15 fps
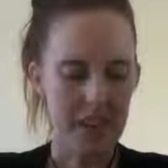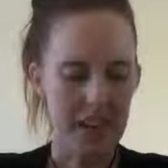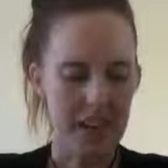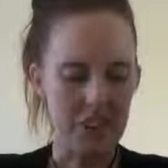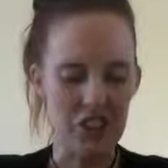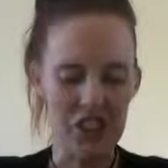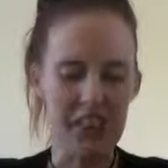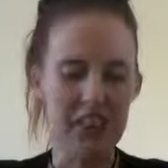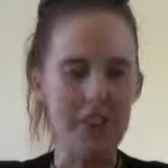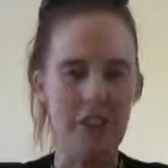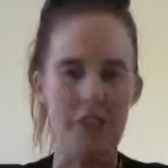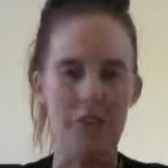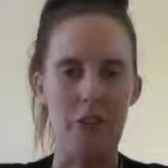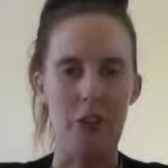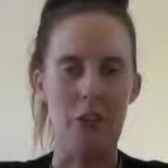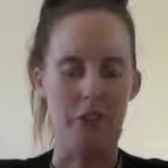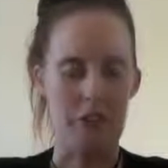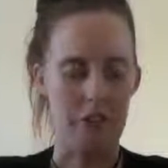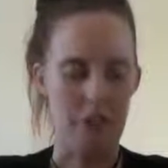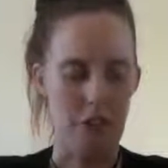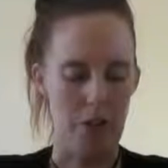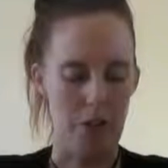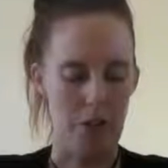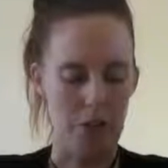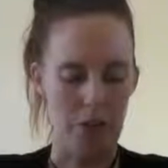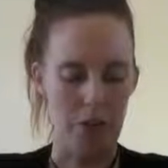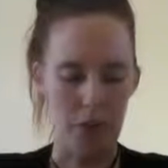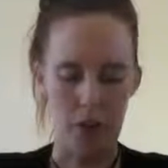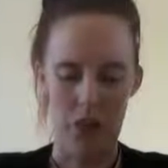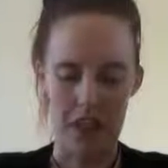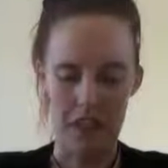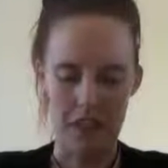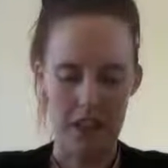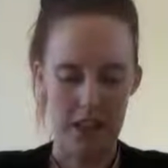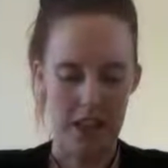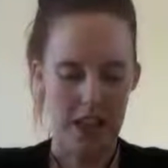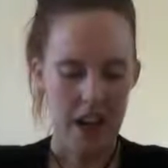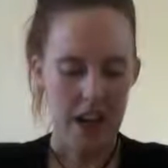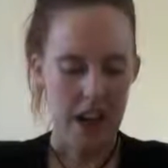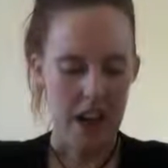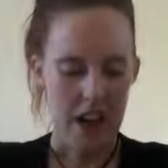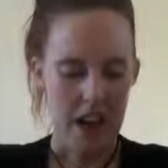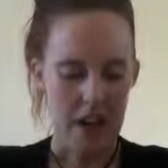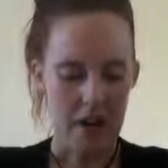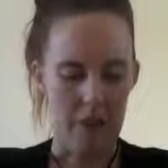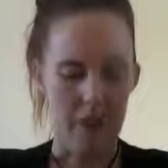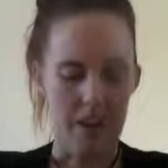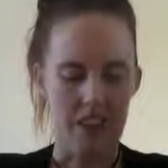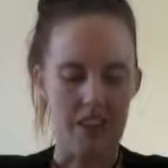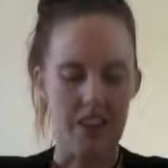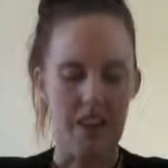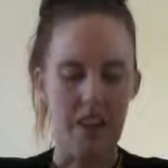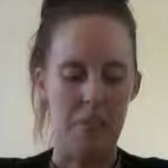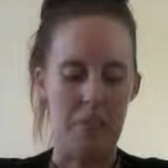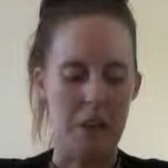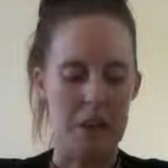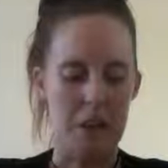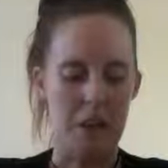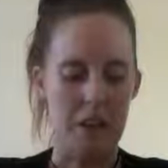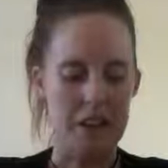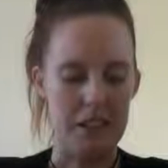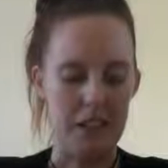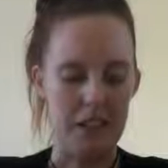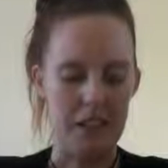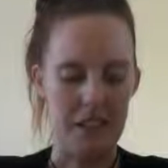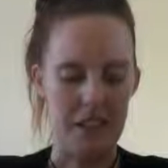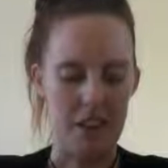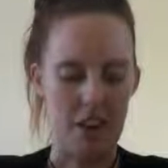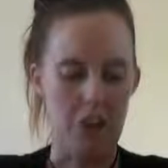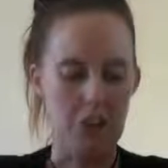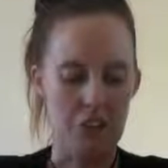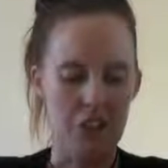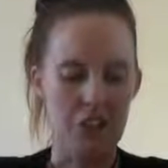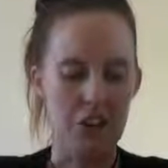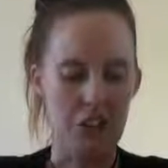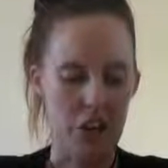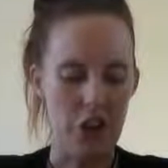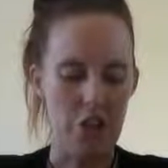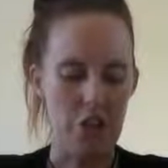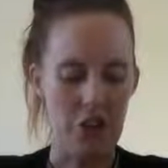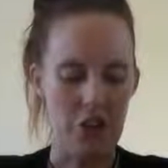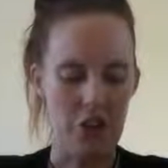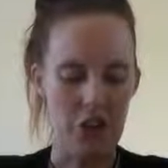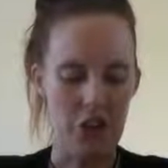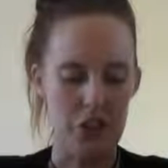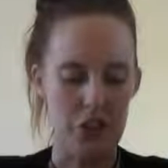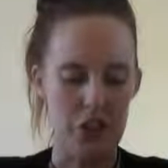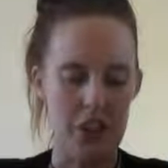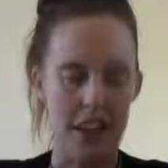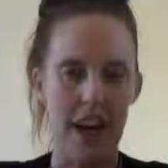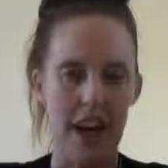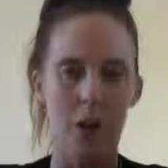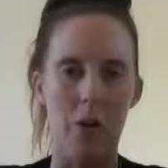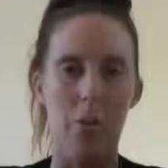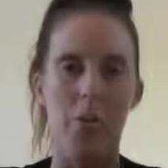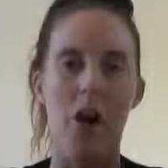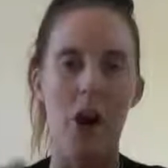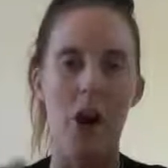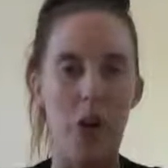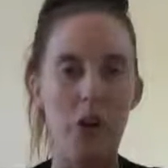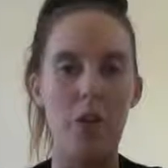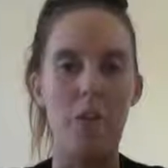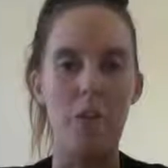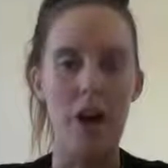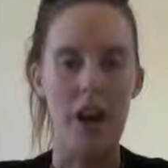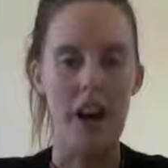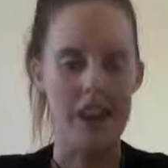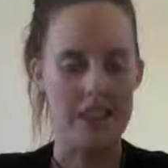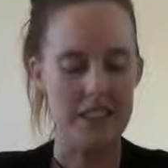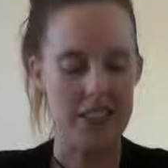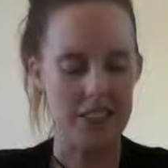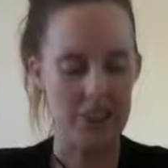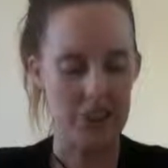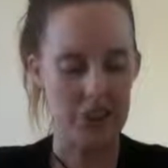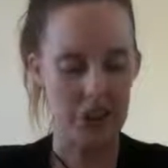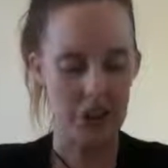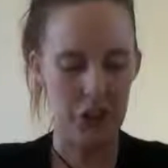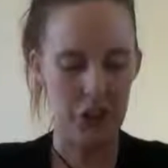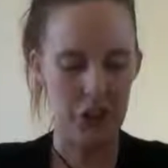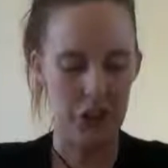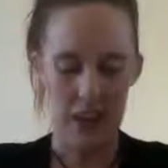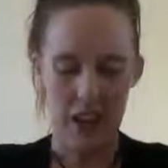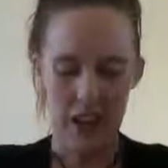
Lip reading: and just give everyone involved a voice as to their perspectives. And I was determined not to allow my own bias to